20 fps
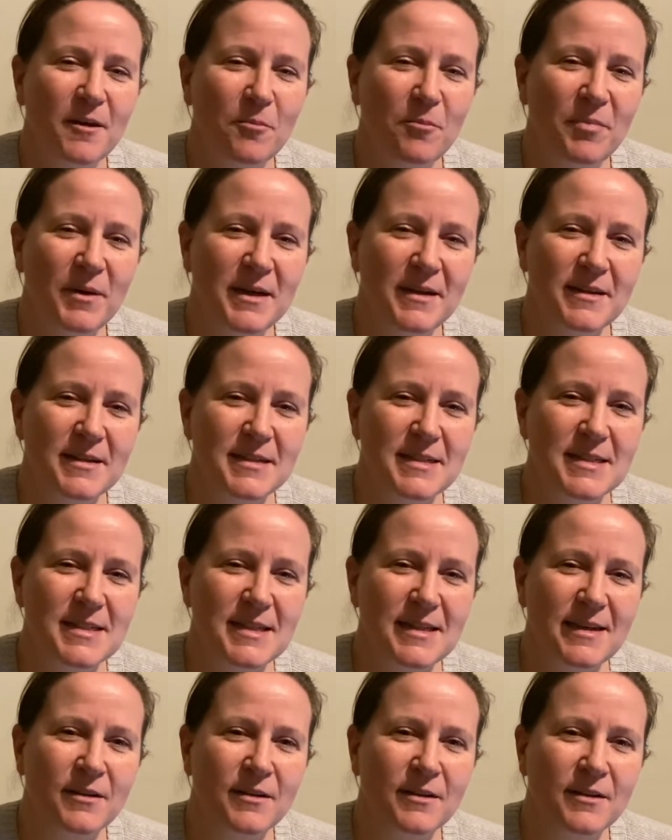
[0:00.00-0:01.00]
But
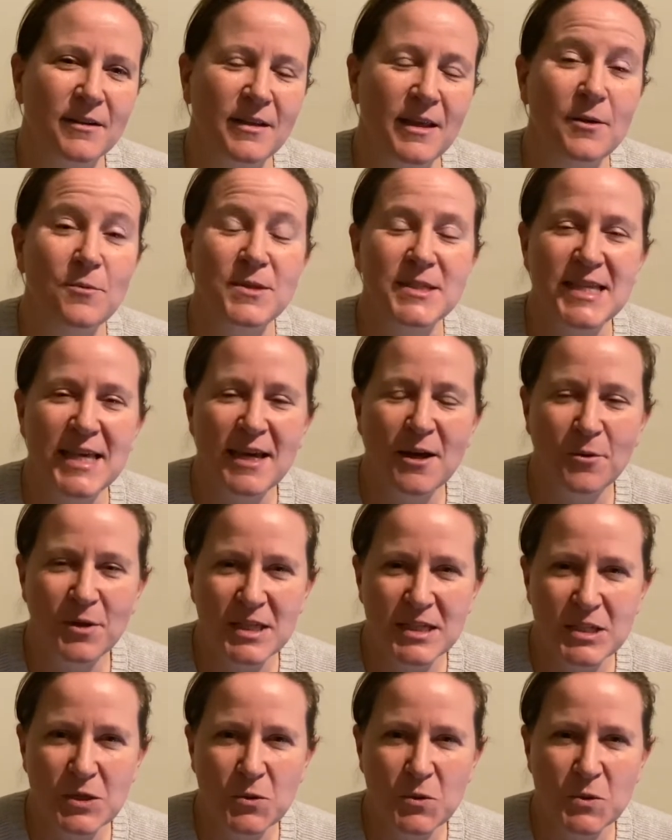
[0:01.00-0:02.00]
he was there with
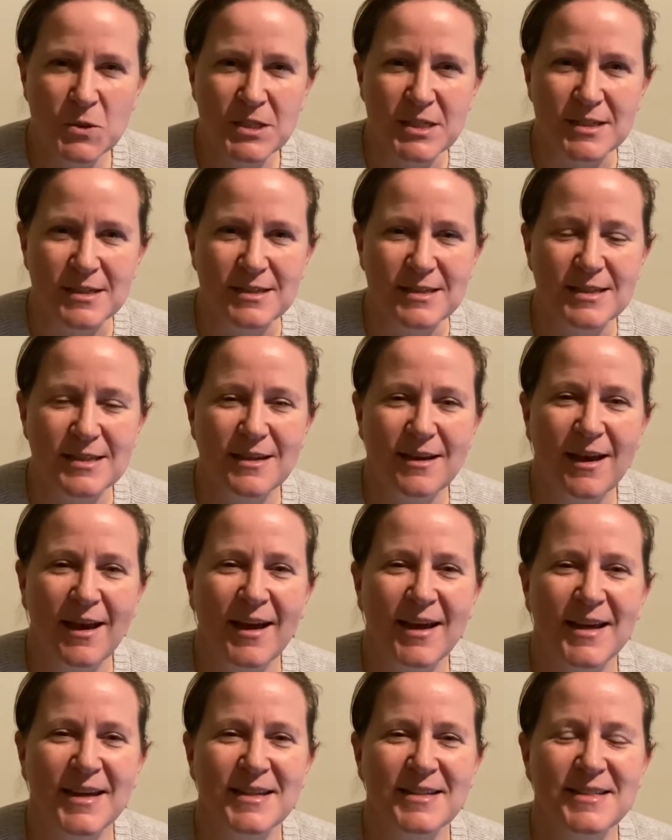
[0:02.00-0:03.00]
his horses,
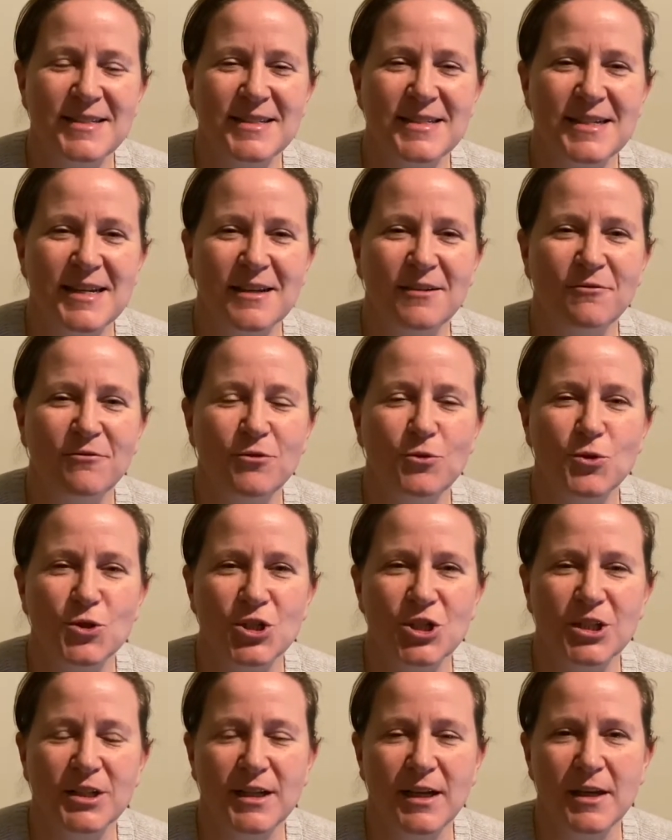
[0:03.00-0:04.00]
and
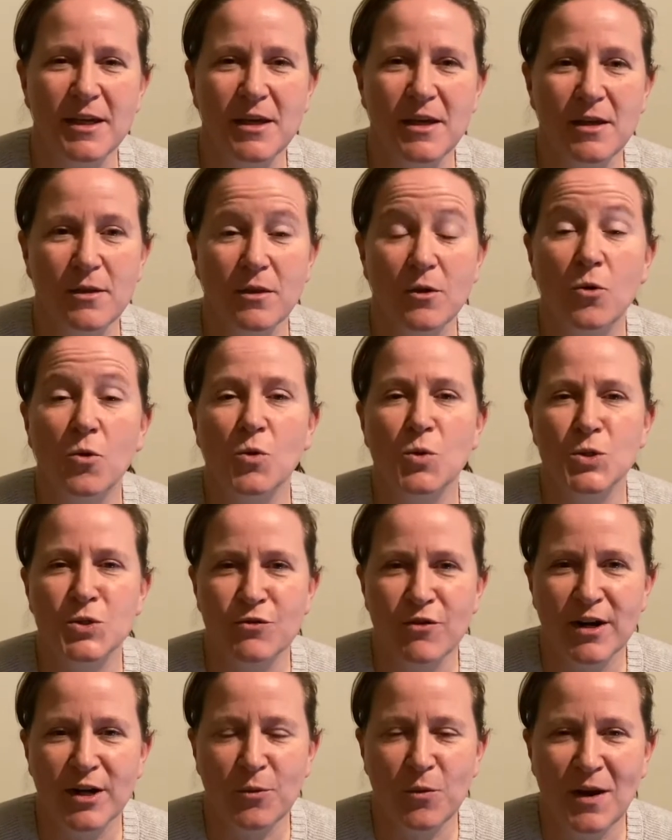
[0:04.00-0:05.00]
unfortunately the horse
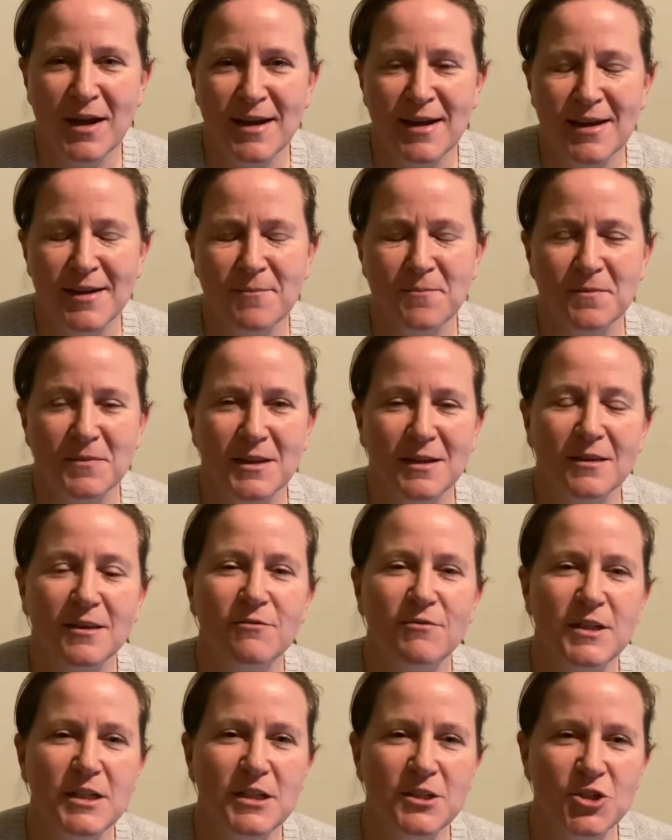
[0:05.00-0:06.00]
ran away, and the
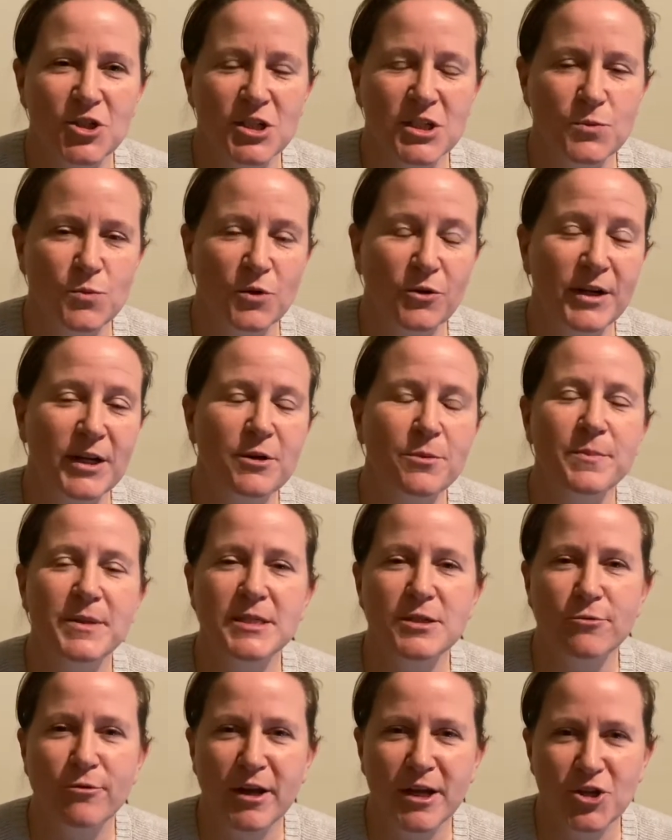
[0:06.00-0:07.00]
villagers were in
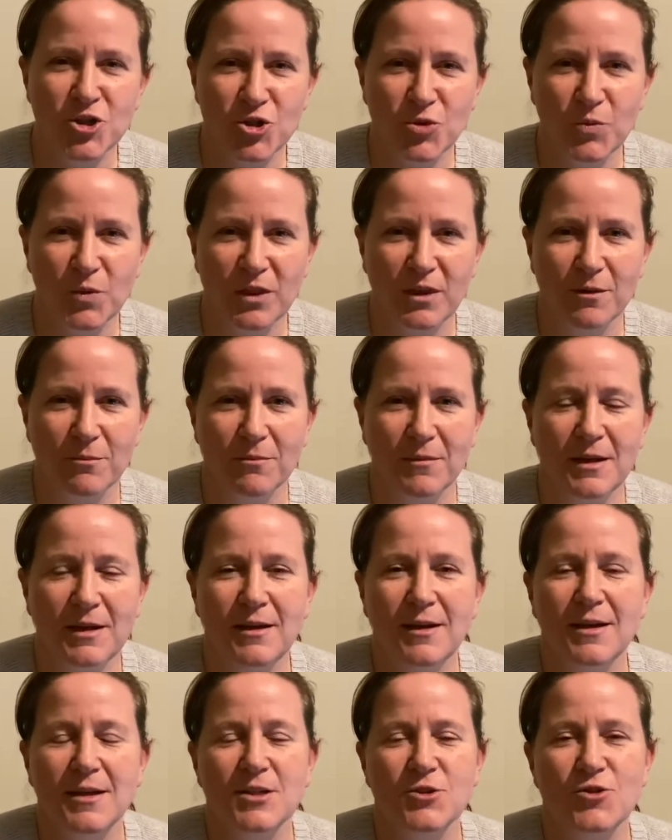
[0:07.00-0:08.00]
commiseration with him,
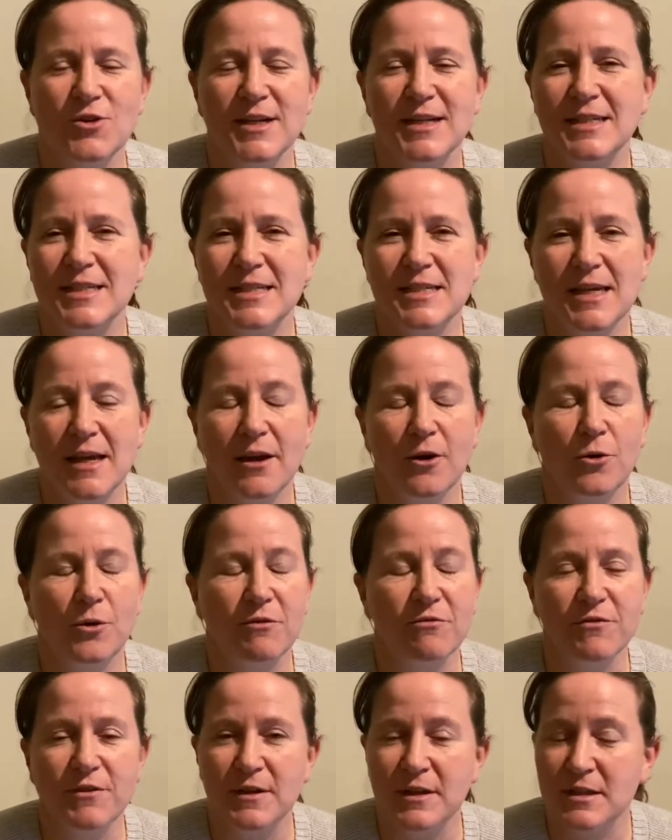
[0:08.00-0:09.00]
trying to say, "Oh,
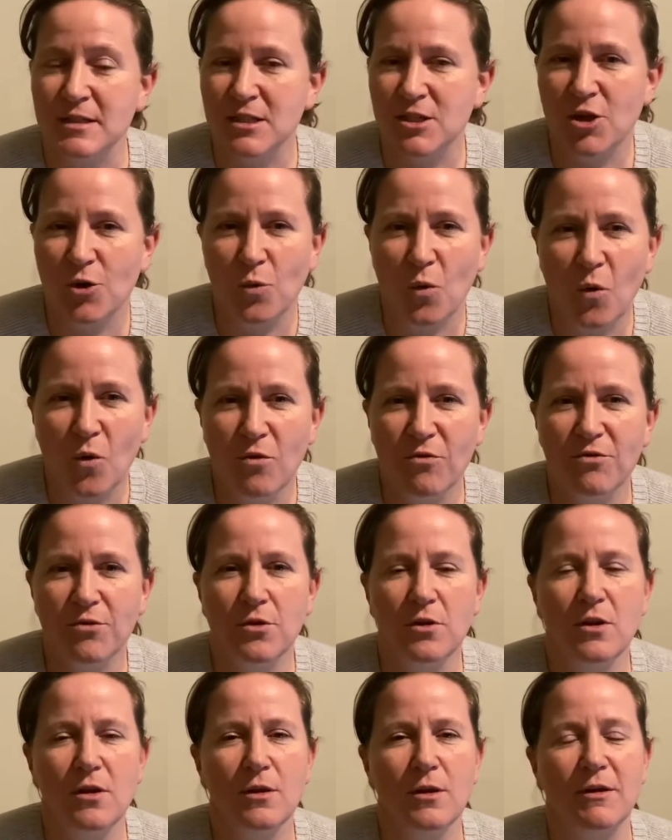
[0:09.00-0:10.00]
it's so
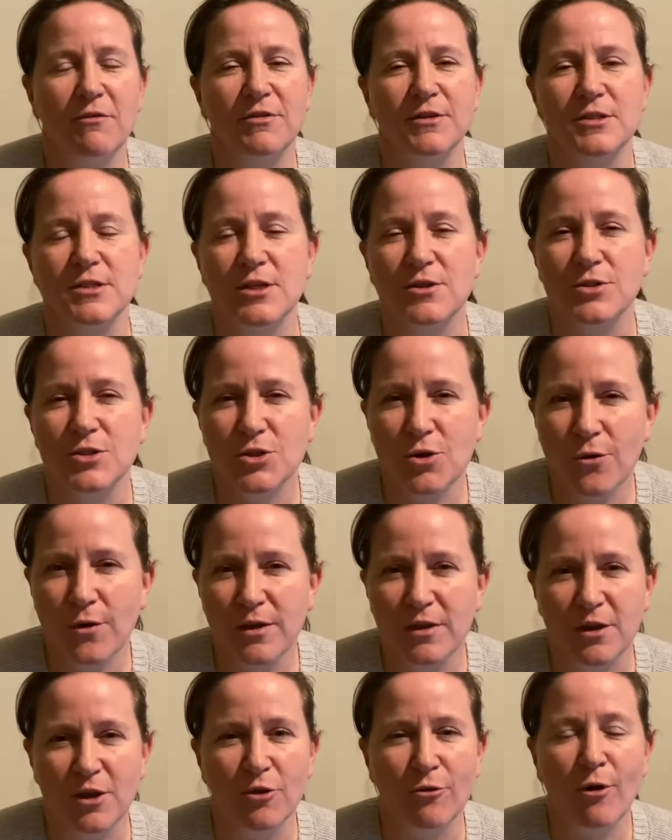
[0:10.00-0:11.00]
awful, I feel so sorry
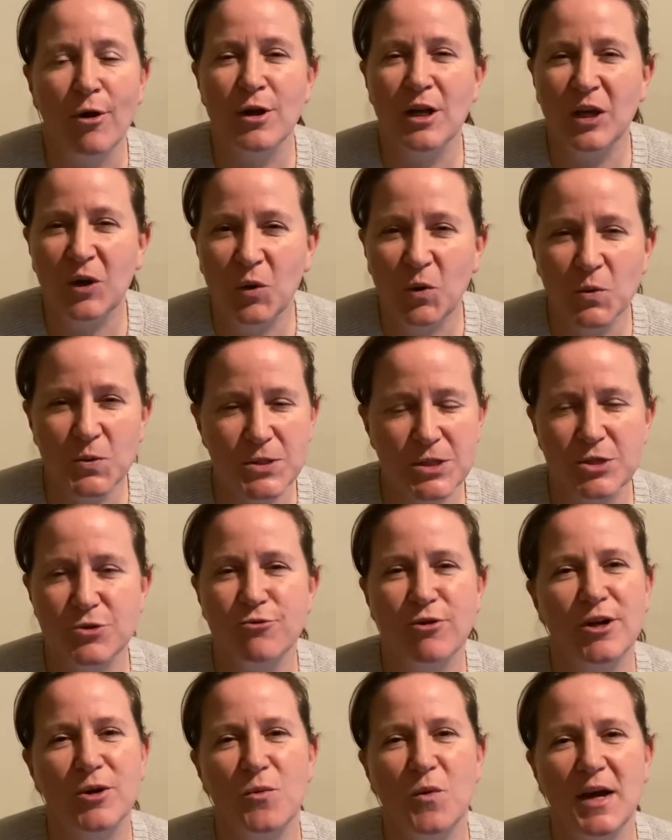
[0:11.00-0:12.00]
that your only horse has
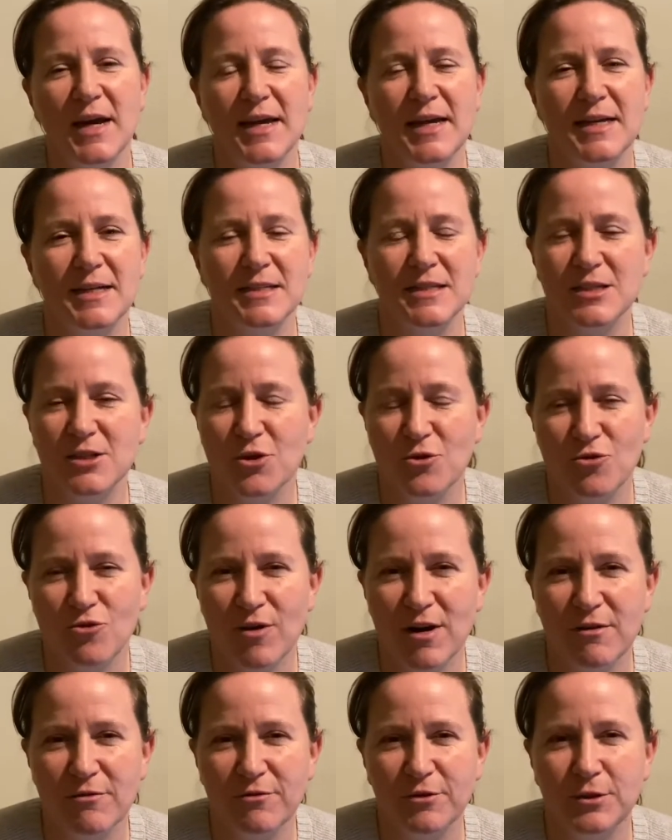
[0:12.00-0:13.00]
run away, it's so
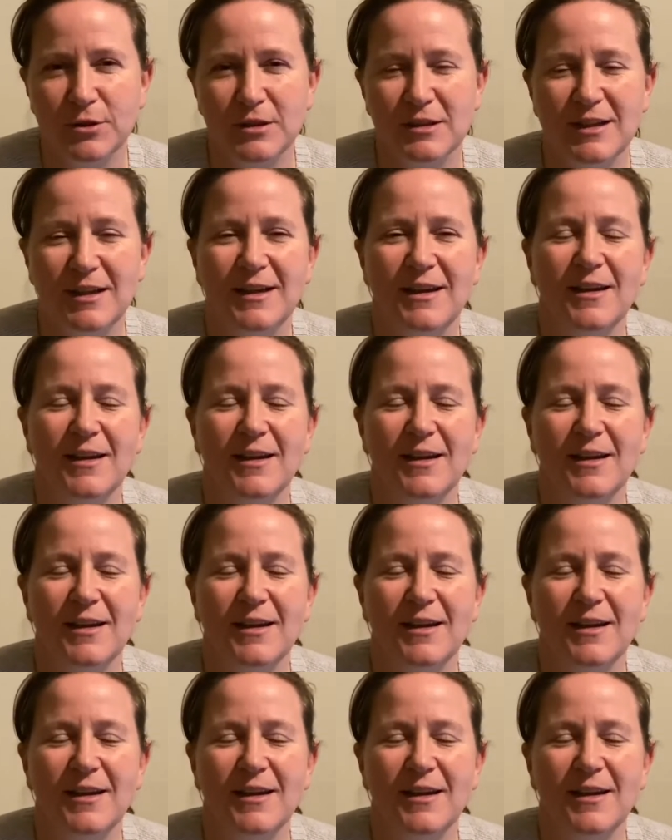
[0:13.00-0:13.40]
dreadful."